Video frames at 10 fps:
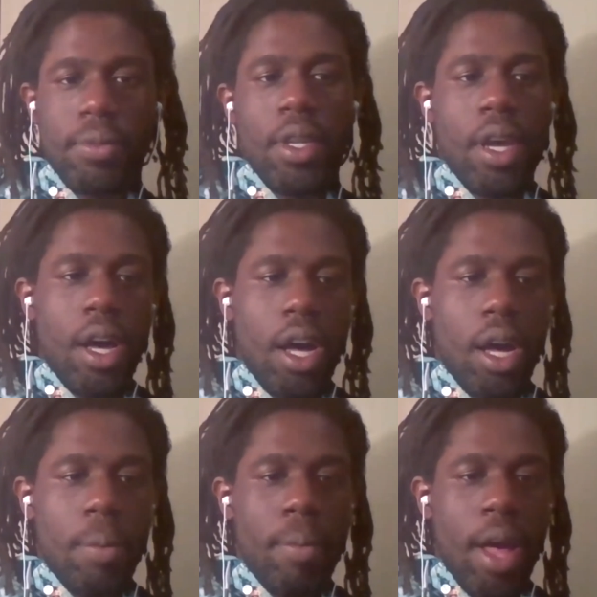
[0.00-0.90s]

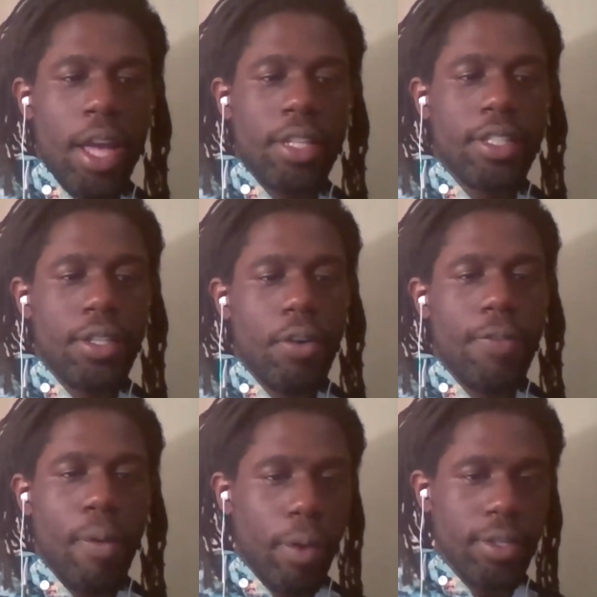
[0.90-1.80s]
I still
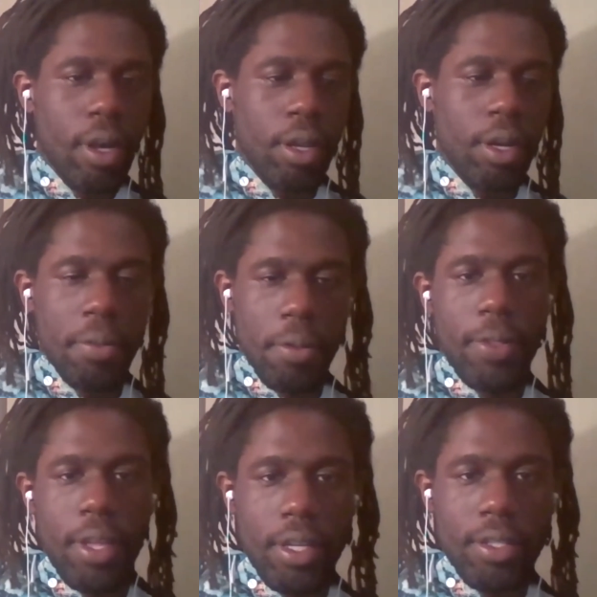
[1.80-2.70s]
focus on other
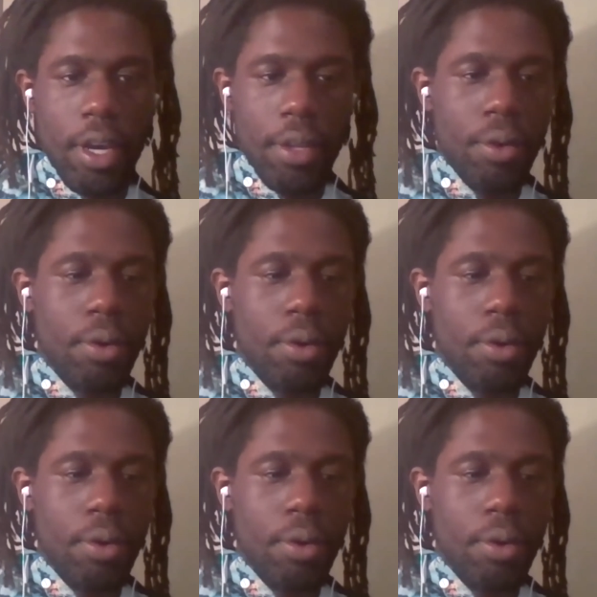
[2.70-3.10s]
things, other